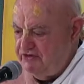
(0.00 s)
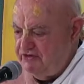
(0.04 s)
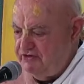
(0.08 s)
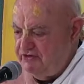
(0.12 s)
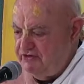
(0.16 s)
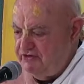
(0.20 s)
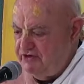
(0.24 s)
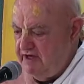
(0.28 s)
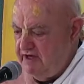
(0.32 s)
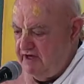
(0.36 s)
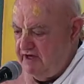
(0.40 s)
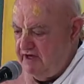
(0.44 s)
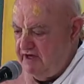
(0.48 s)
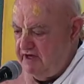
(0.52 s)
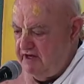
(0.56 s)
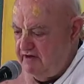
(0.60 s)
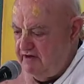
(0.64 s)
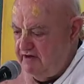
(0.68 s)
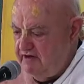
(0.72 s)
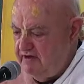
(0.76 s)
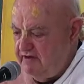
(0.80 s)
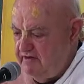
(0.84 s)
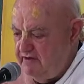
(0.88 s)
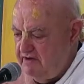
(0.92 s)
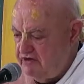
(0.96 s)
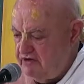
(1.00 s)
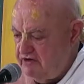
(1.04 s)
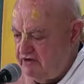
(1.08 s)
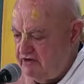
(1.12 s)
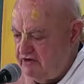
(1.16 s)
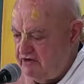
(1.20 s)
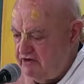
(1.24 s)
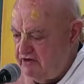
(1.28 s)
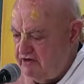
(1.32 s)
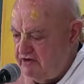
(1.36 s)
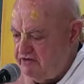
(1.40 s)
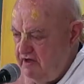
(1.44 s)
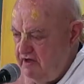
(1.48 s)
understanding how to
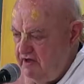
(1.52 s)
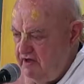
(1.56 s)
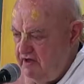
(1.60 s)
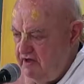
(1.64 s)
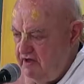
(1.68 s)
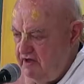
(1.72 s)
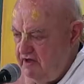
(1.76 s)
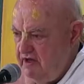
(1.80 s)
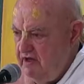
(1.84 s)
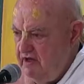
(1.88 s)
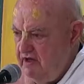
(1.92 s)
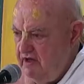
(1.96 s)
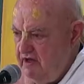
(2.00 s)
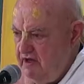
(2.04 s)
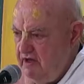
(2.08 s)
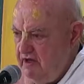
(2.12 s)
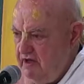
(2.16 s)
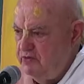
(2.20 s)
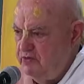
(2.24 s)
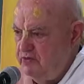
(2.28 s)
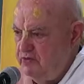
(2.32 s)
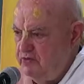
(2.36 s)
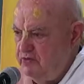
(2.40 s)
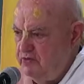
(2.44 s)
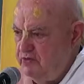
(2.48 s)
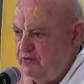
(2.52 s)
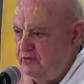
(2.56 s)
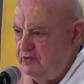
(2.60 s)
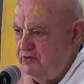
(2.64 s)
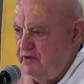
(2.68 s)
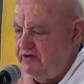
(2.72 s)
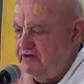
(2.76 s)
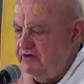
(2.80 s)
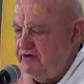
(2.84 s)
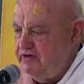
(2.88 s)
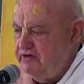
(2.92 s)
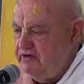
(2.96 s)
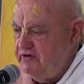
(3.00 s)
adjust a
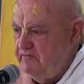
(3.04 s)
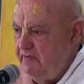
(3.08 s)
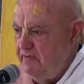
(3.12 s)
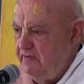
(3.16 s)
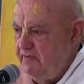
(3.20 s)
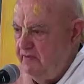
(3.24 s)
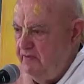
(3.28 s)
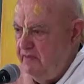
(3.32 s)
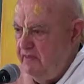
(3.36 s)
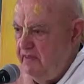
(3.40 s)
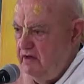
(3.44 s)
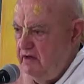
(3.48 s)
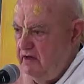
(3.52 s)
situation.